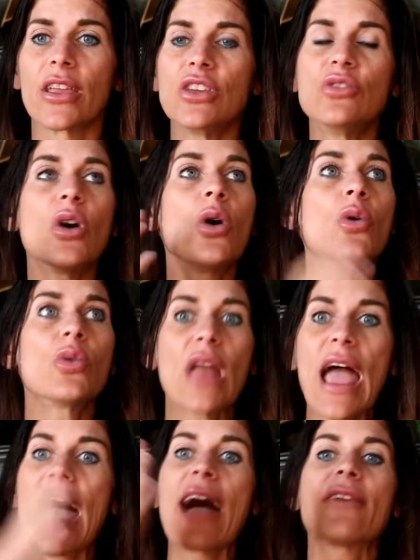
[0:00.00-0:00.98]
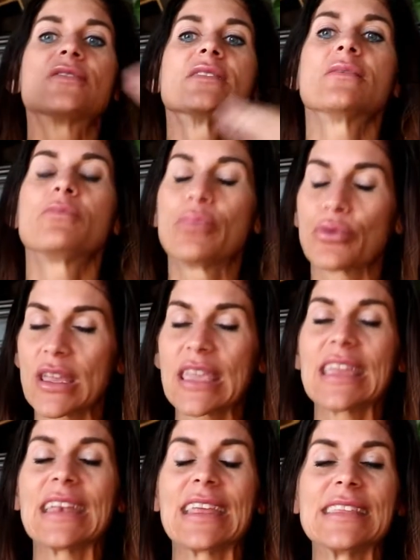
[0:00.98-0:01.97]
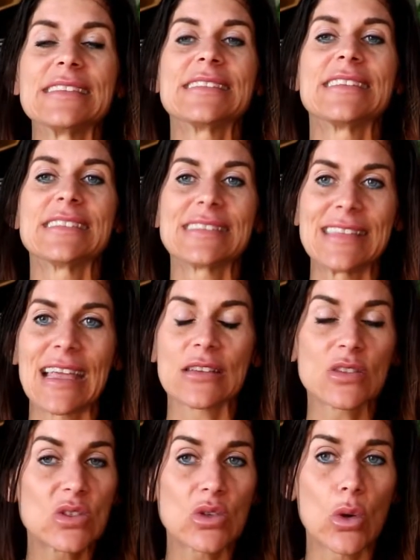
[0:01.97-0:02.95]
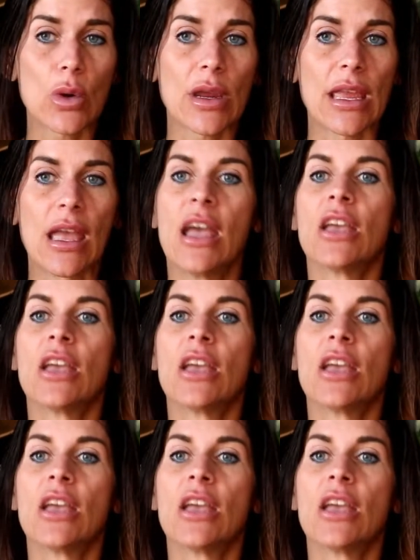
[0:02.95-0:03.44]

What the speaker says: you don't have to bring it into this next story.